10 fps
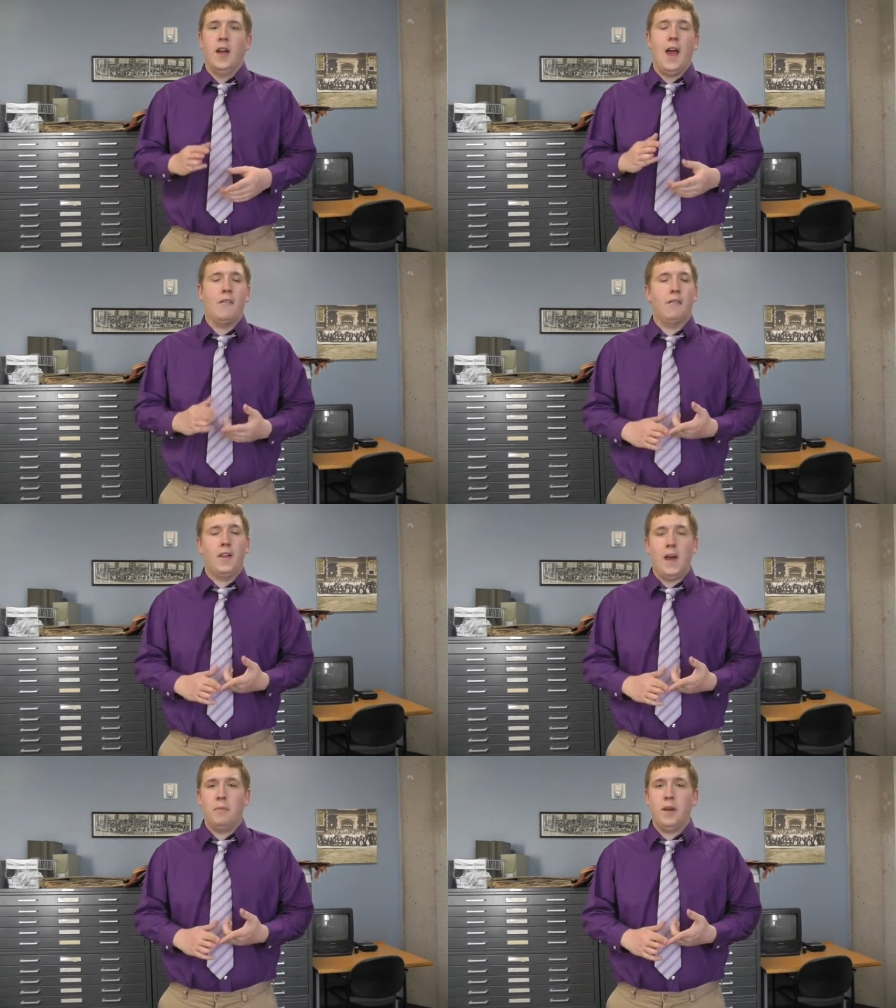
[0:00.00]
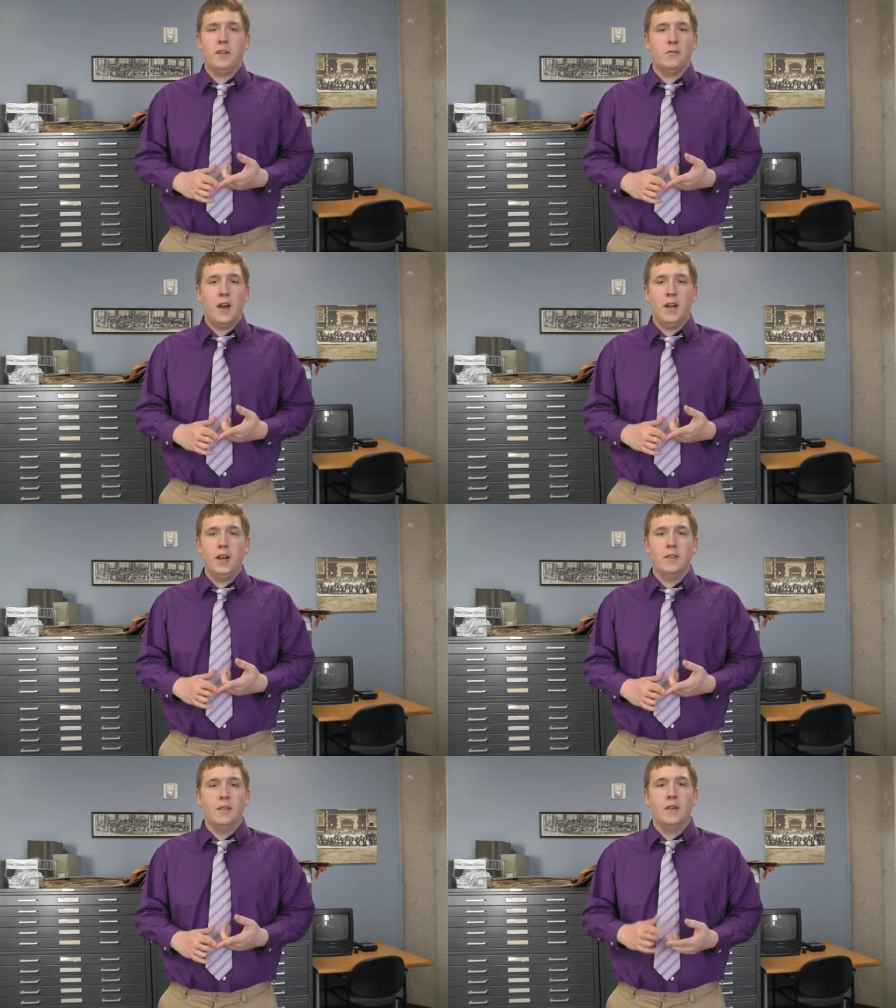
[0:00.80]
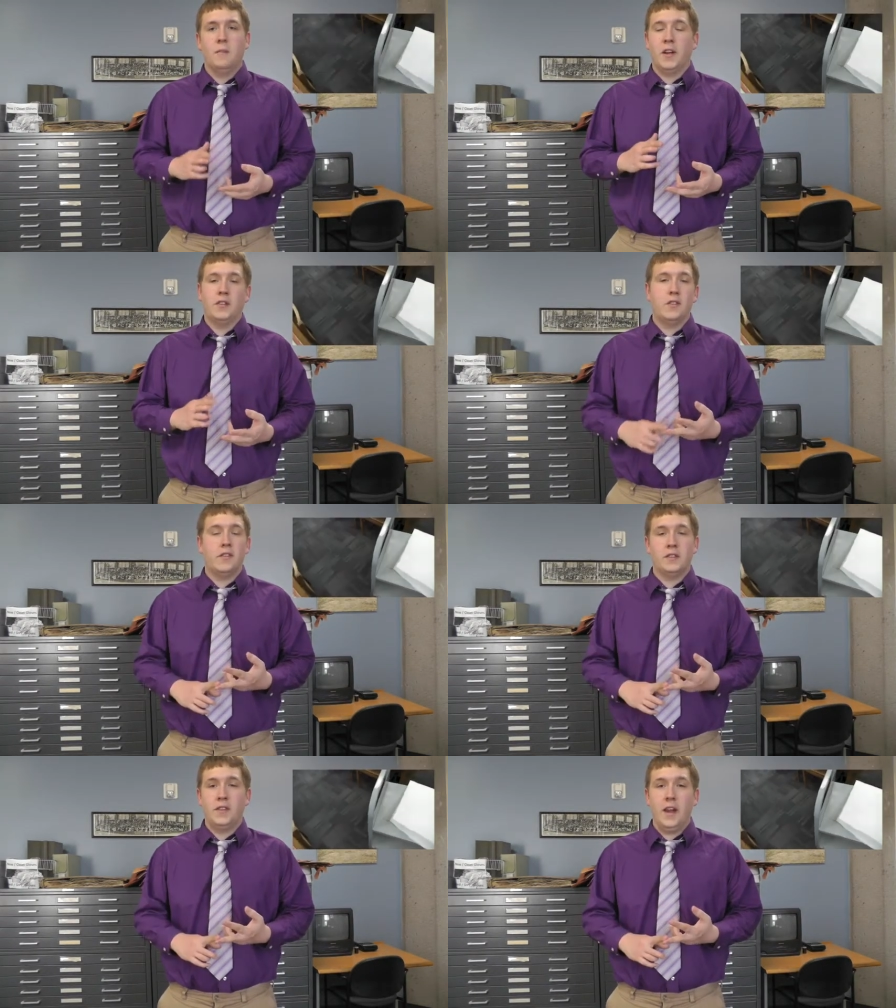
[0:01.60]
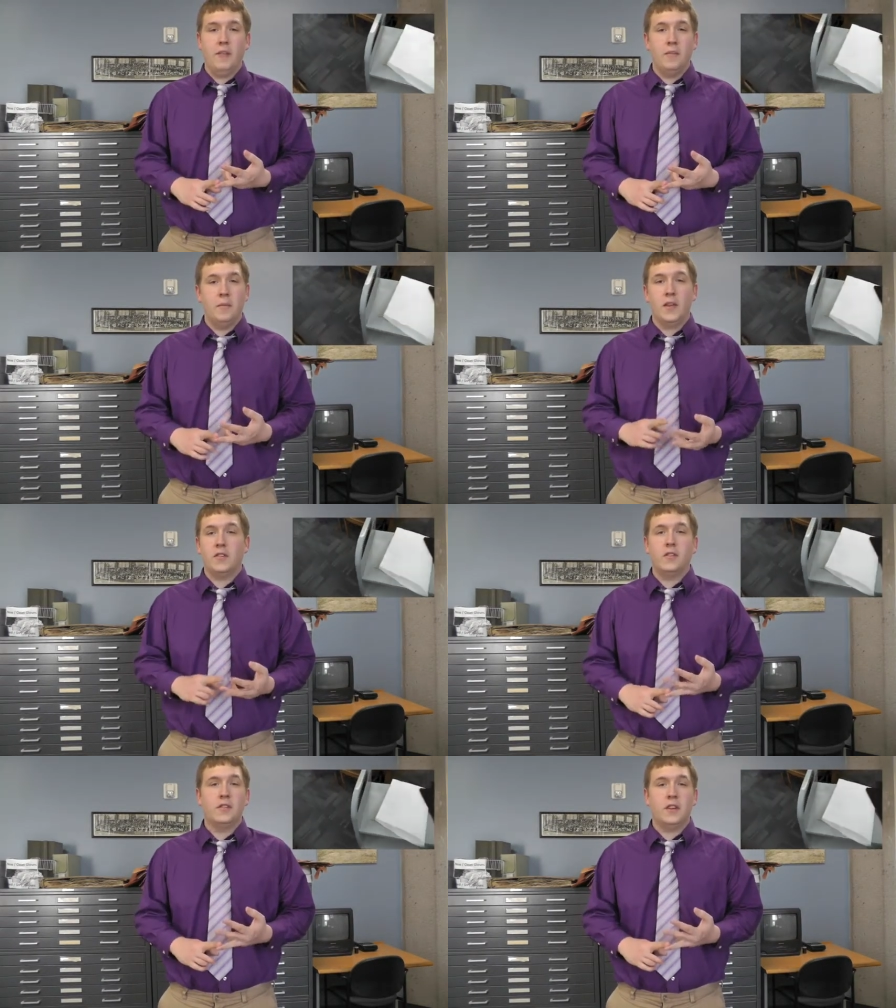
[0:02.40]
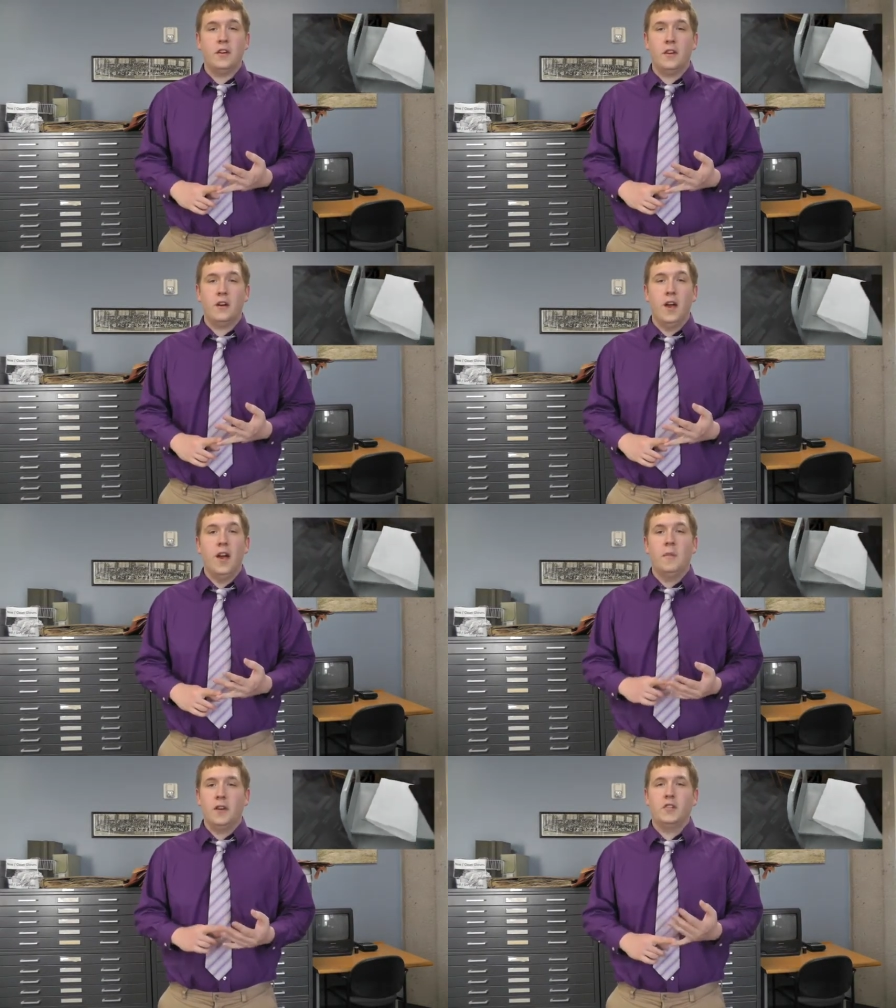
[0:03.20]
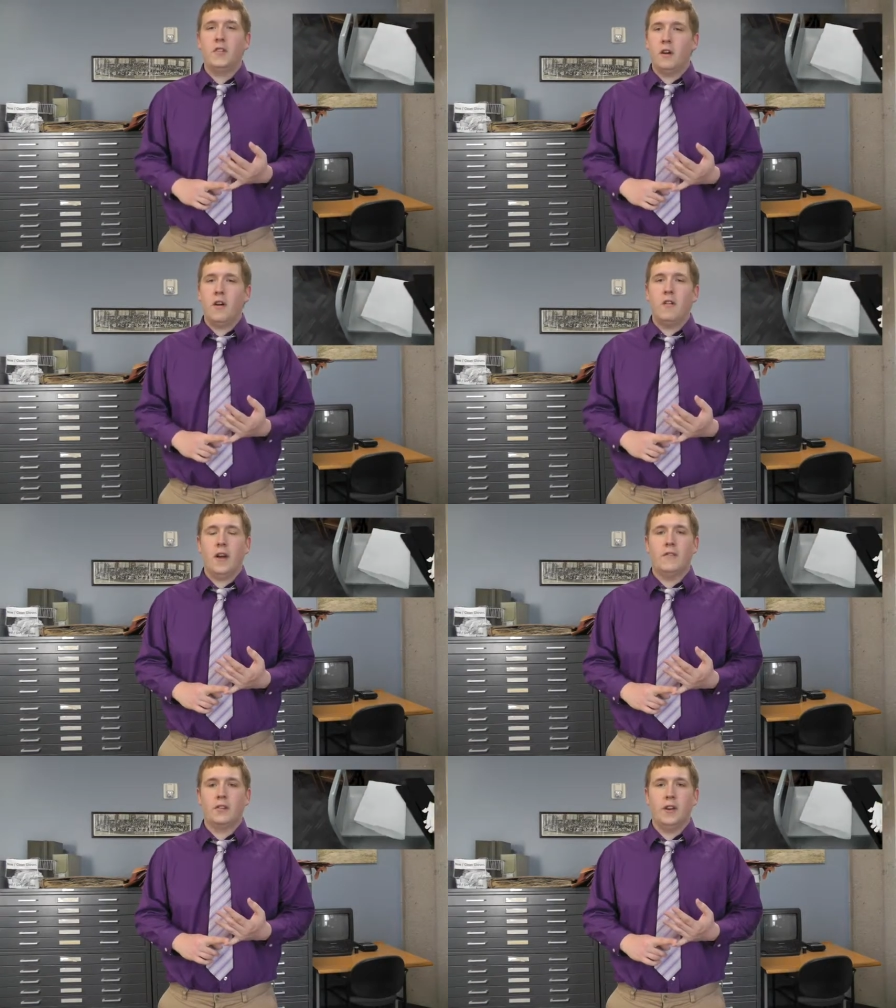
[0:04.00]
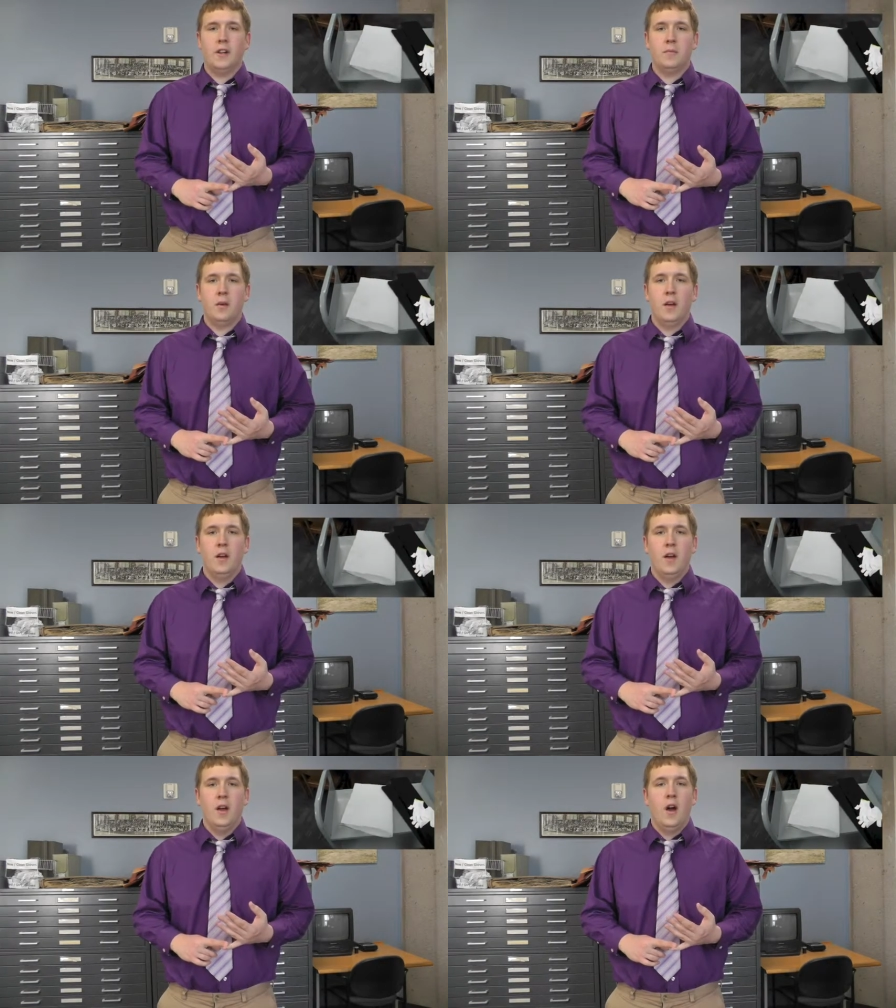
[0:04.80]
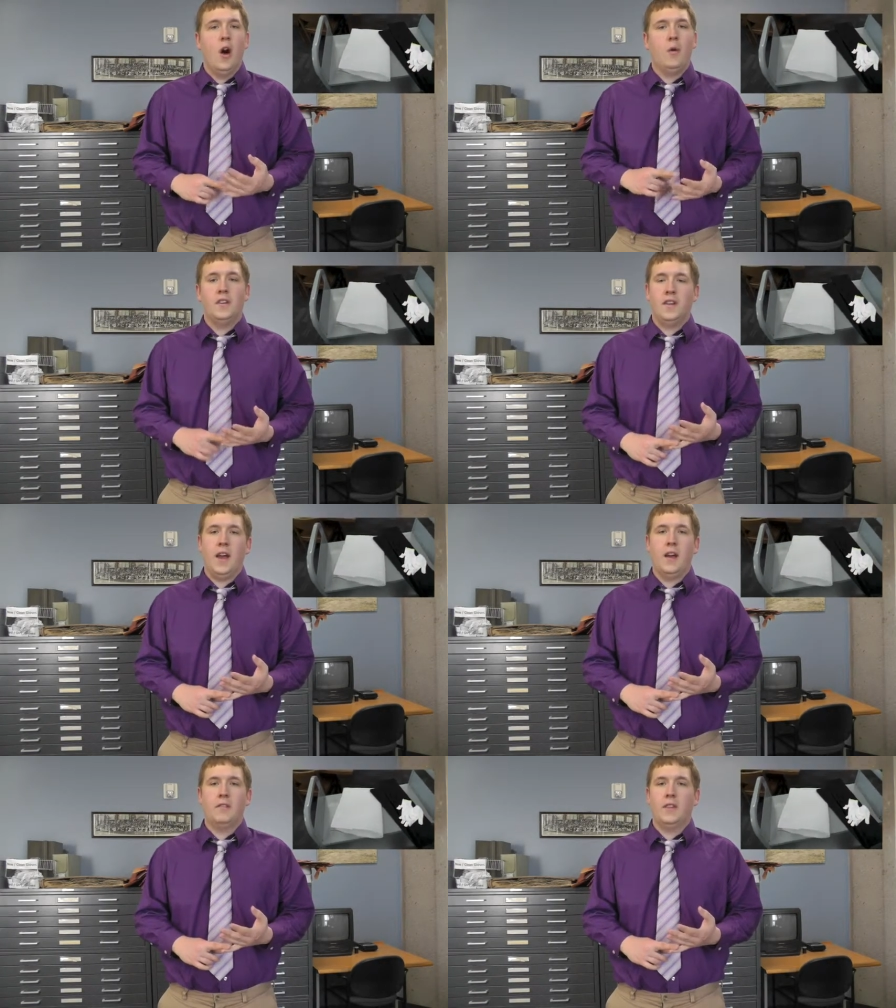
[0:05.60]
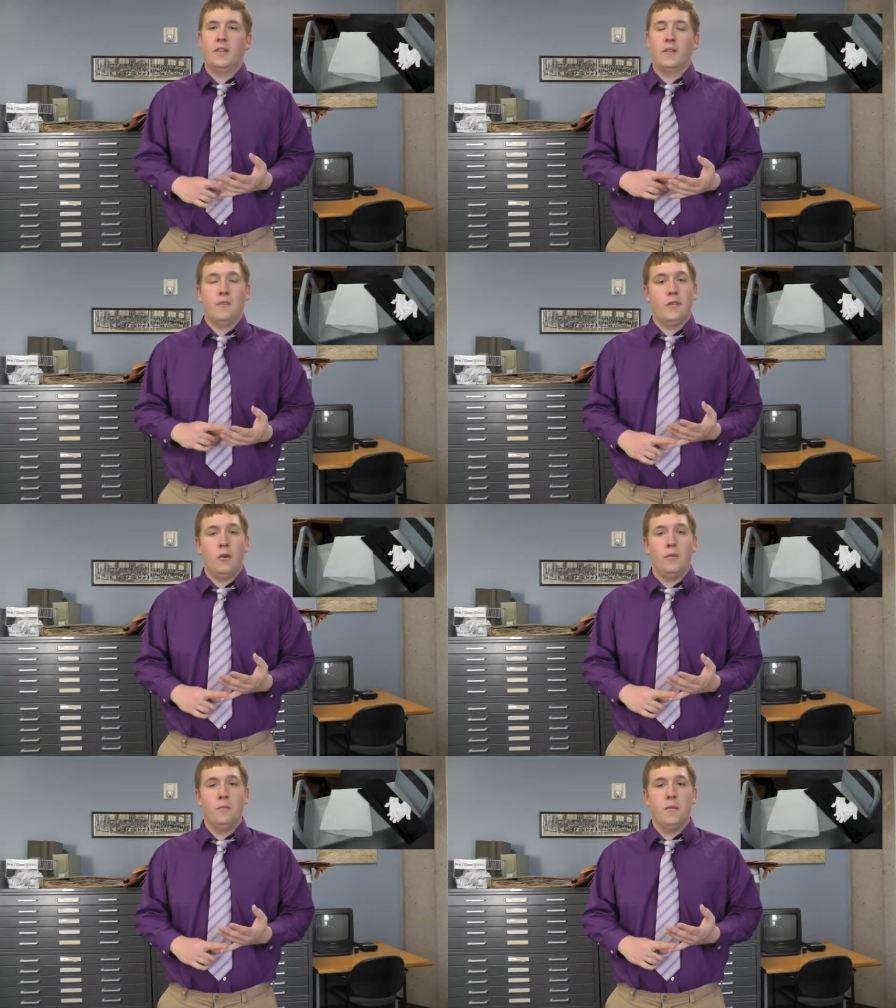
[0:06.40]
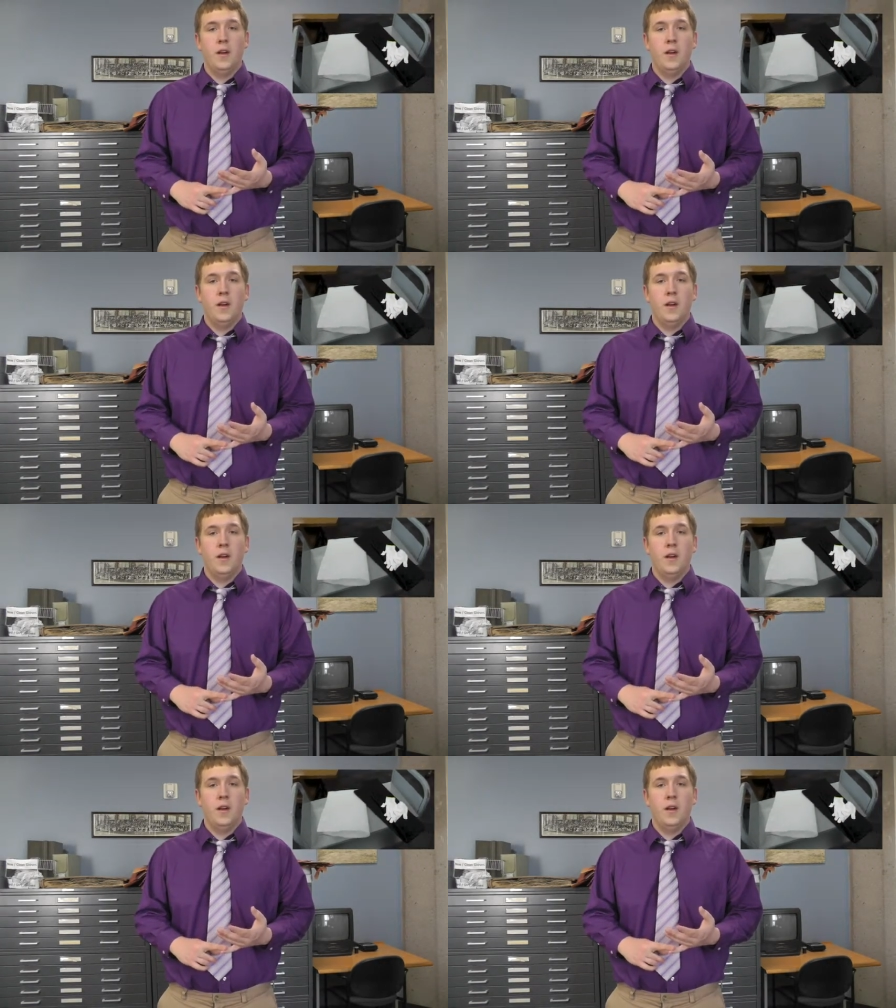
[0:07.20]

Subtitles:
Have flatbeds ready, make sure they're safe, make sure they're secure, make sure they're all right for transport. Always have different foam